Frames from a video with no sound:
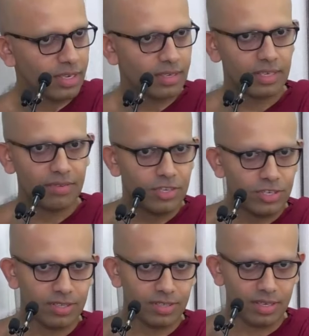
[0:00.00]
and
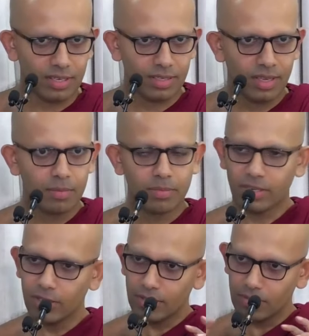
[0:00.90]
deficiencies
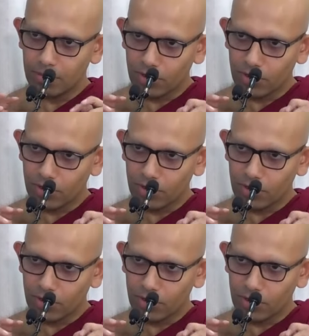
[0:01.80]
because of the